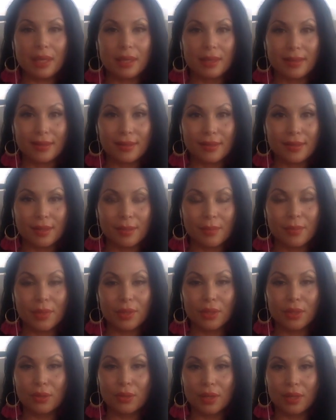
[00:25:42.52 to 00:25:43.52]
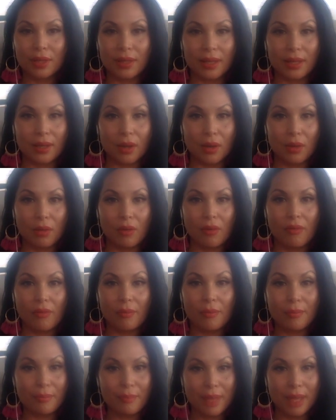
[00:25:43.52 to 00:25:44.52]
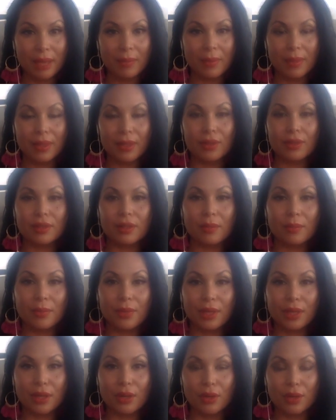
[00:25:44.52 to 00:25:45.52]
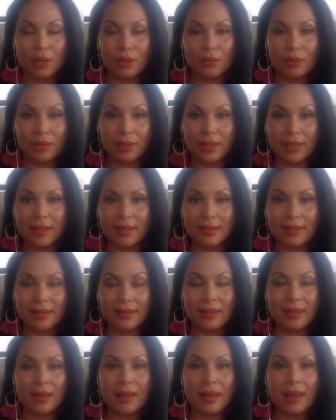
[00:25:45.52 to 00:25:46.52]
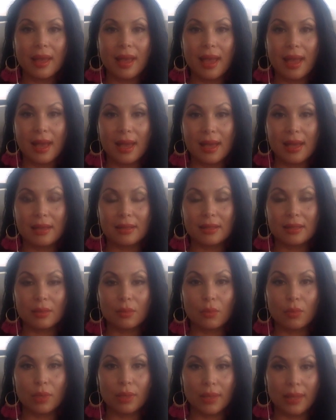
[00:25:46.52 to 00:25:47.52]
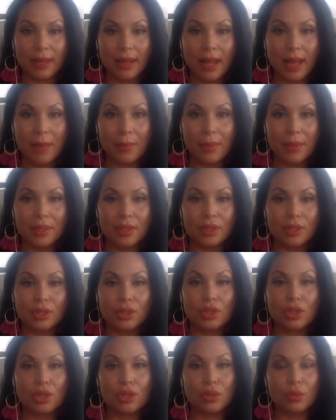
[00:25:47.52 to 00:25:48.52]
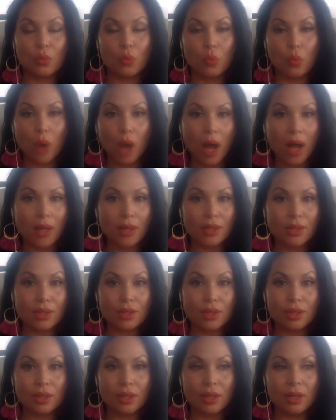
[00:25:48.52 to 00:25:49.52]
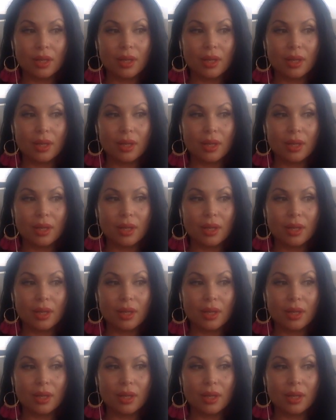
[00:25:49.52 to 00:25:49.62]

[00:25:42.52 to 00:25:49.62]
there's something you can let go of. Maybe there's something you can release. And when that happens, just watch.